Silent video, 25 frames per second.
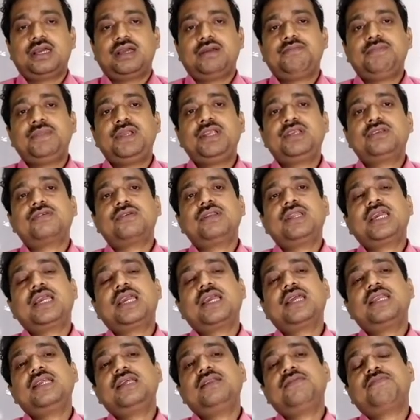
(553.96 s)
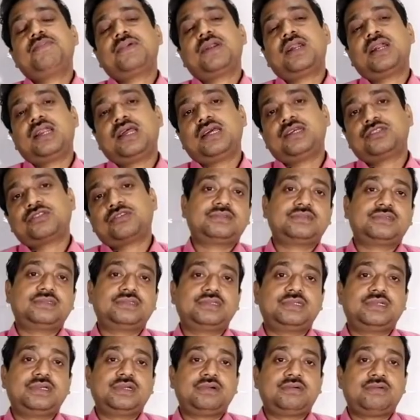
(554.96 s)
Milton again in Paradise
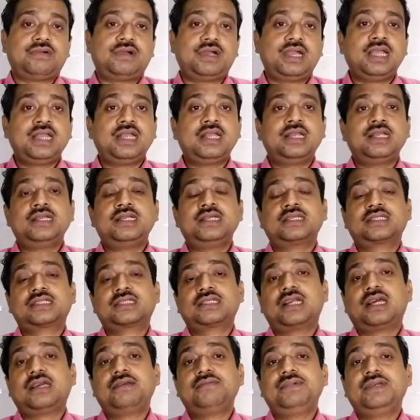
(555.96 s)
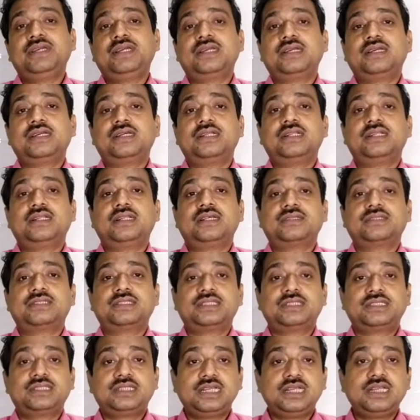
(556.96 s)
Lost, while describing the
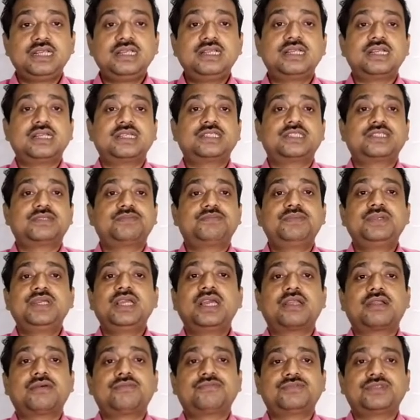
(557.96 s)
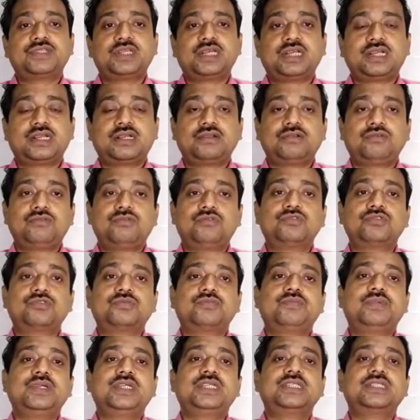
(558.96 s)
shield and spear of Saturn,
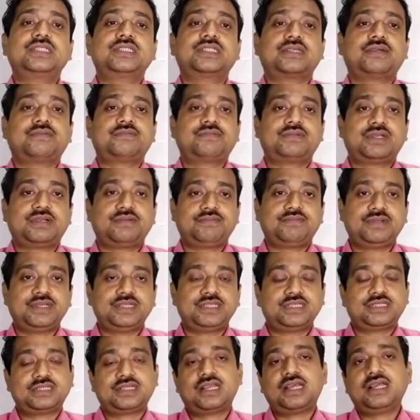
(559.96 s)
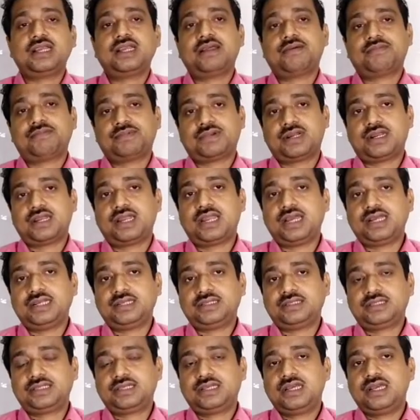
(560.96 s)
goes pages after pages, line after
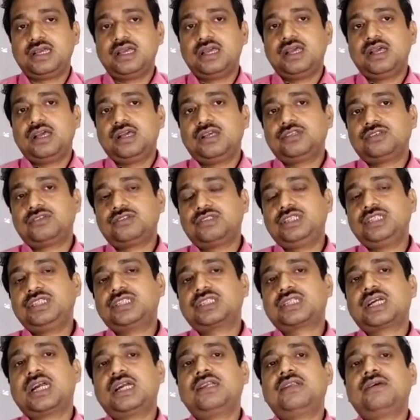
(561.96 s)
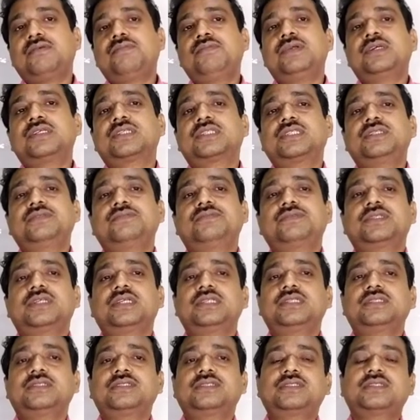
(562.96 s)
lines. So these kind of
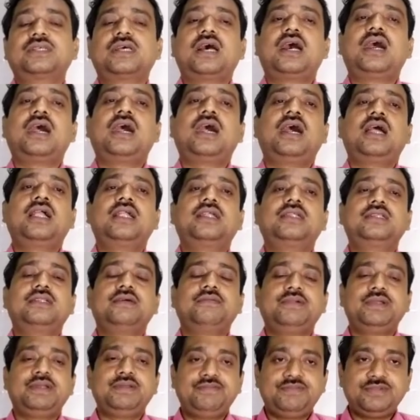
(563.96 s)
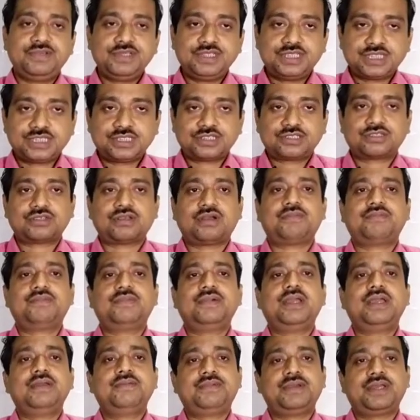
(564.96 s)
descriptions are the very features of
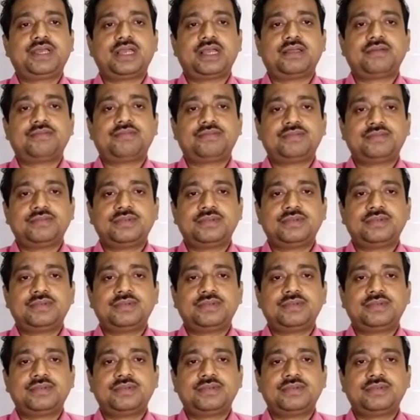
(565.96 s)
epical